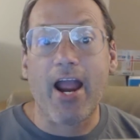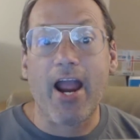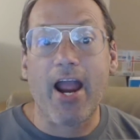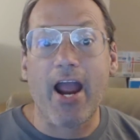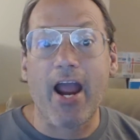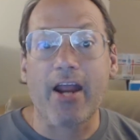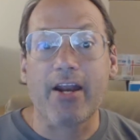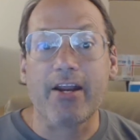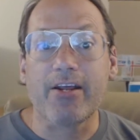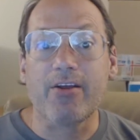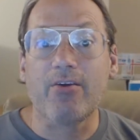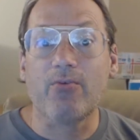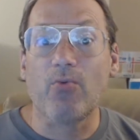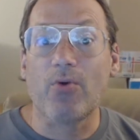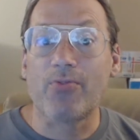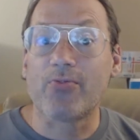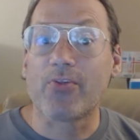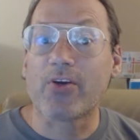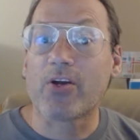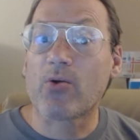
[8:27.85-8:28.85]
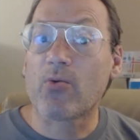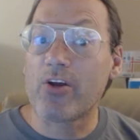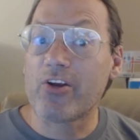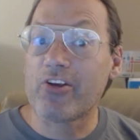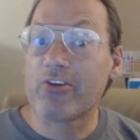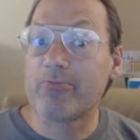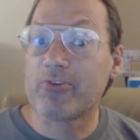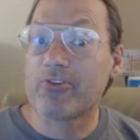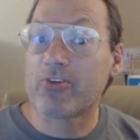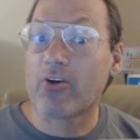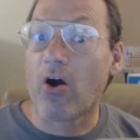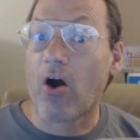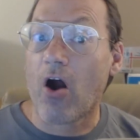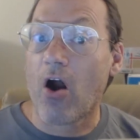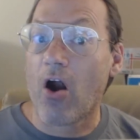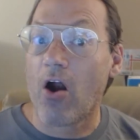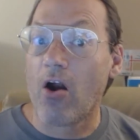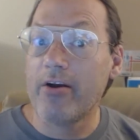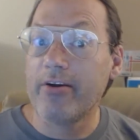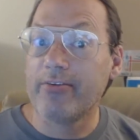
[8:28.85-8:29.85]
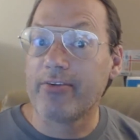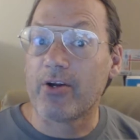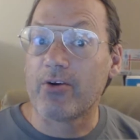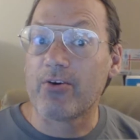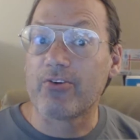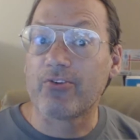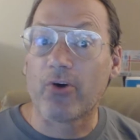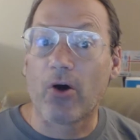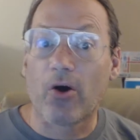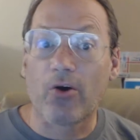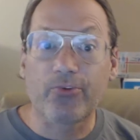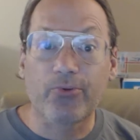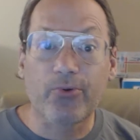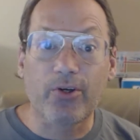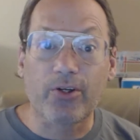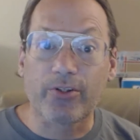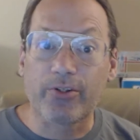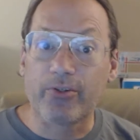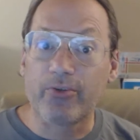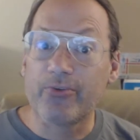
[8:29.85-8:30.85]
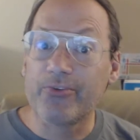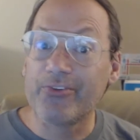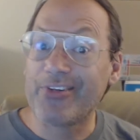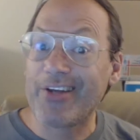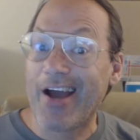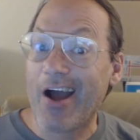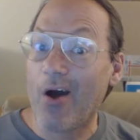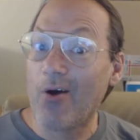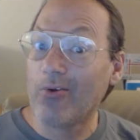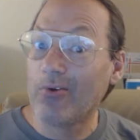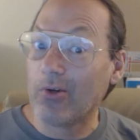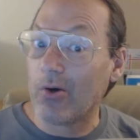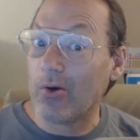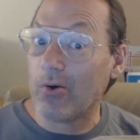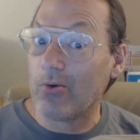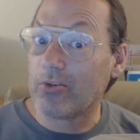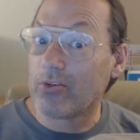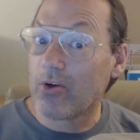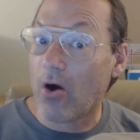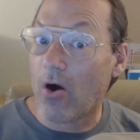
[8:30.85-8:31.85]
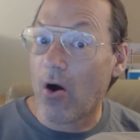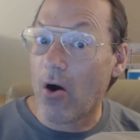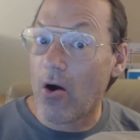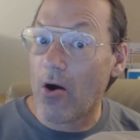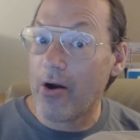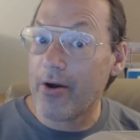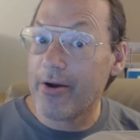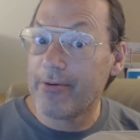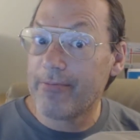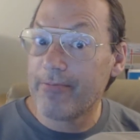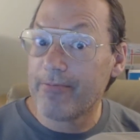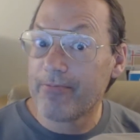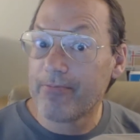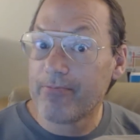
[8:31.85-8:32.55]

And it, with the Christmas card, there is also a little download card.